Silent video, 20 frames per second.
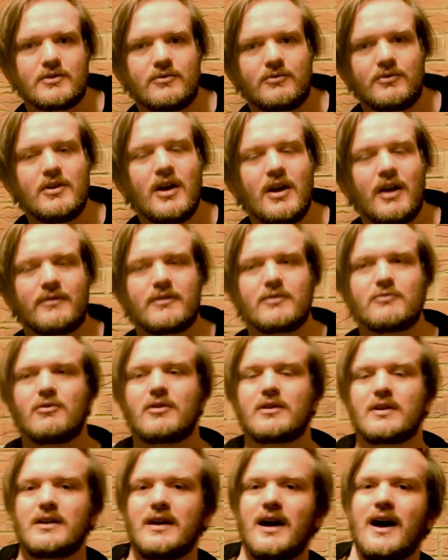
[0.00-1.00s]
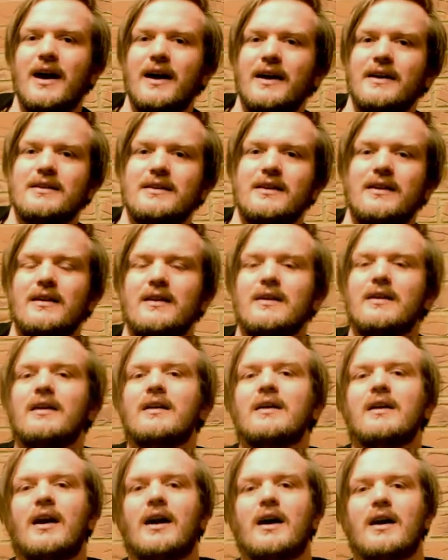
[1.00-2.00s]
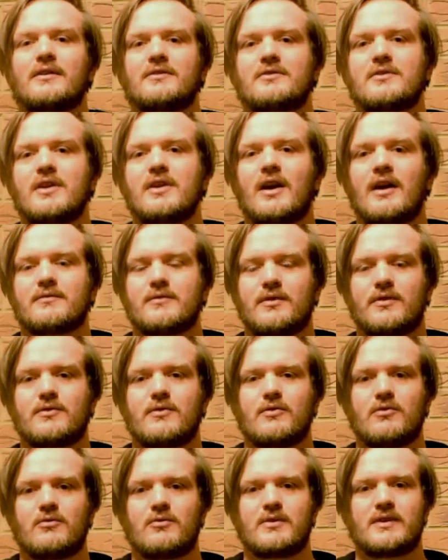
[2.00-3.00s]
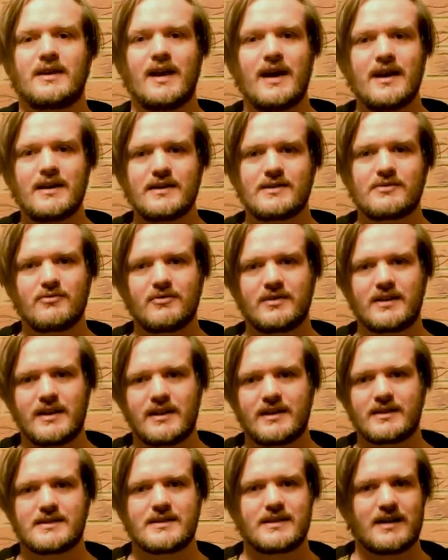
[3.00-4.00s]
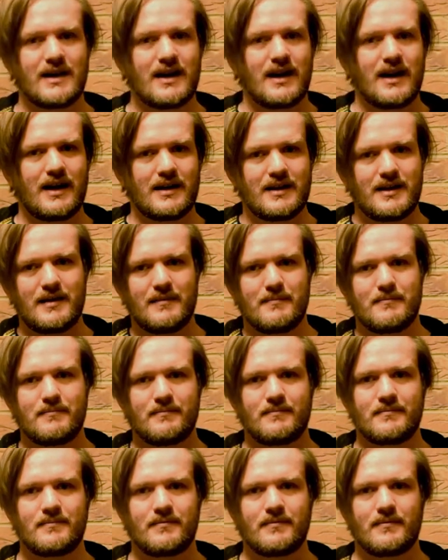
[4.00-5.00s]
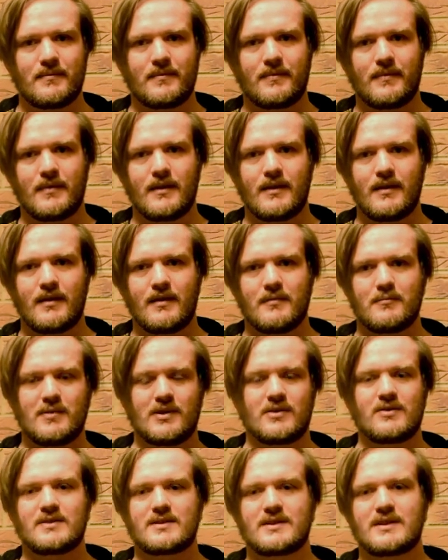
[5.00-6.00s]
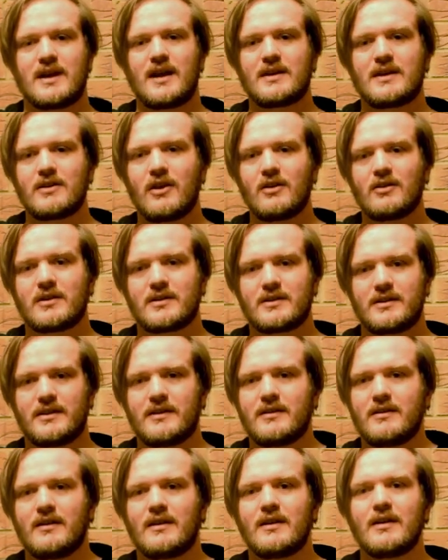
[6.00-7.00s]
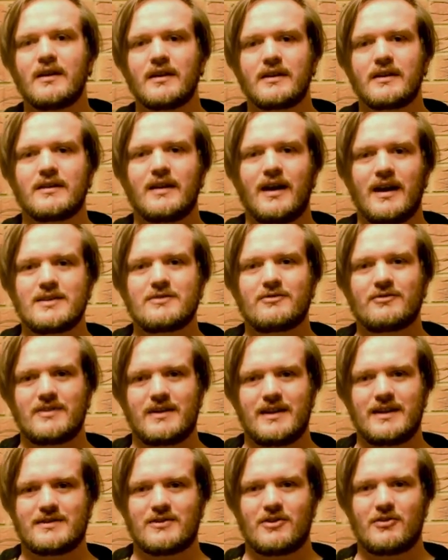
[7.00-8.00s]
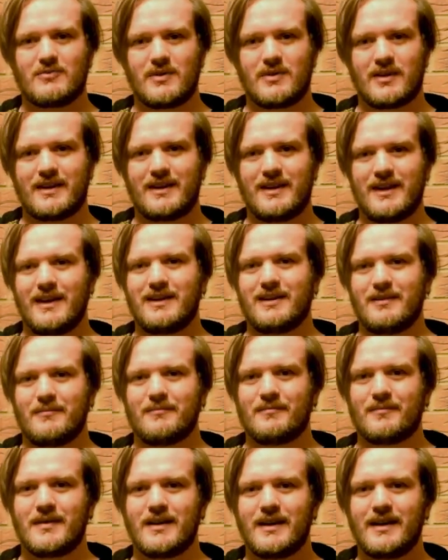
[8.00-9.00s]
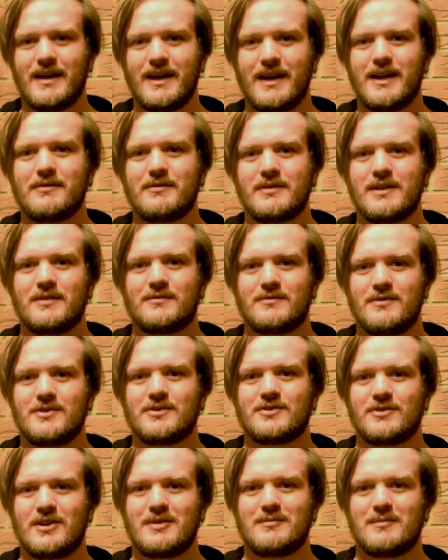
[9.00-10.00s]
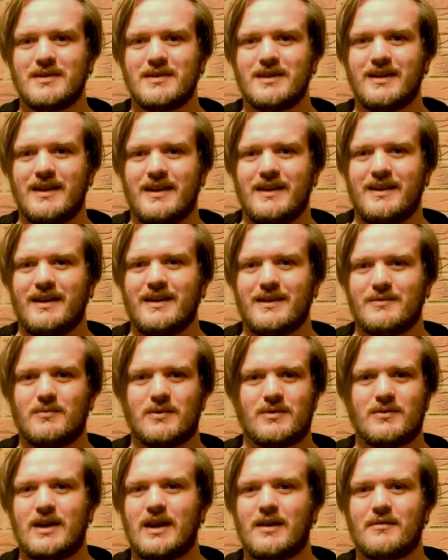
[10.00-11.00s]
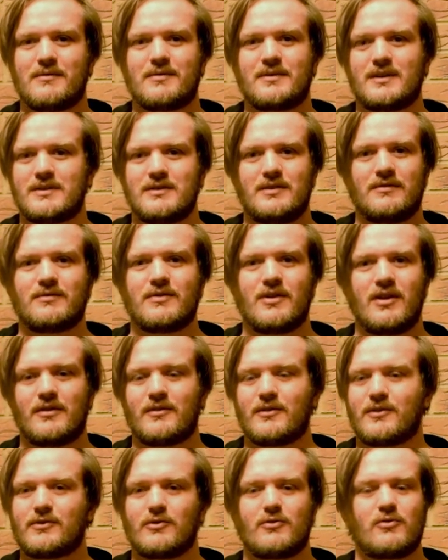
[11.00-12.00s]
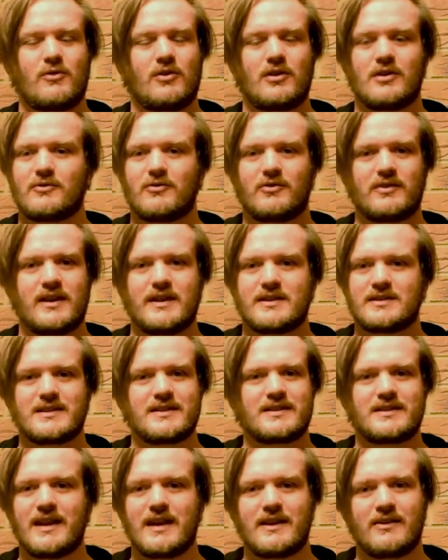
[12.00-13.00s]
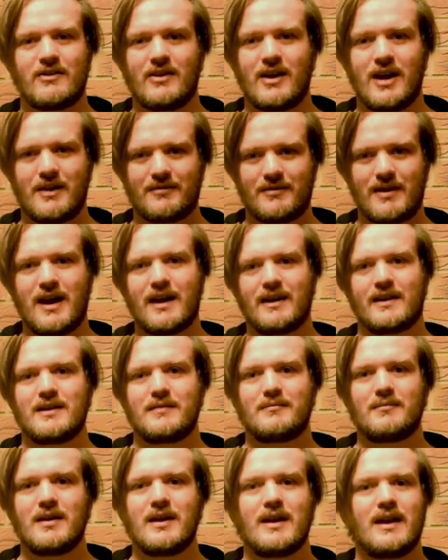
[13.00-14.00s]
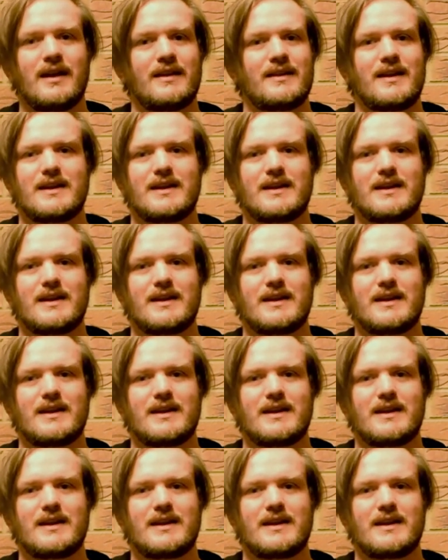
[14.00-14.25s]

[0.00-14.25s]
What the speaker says: So you have to run and hide, and you have to throw gas grenades at him. Because canonically, gas grenades are what kill him. Even if you shoot him in the head with everything you've got and throw all the grenades of the day you have at him,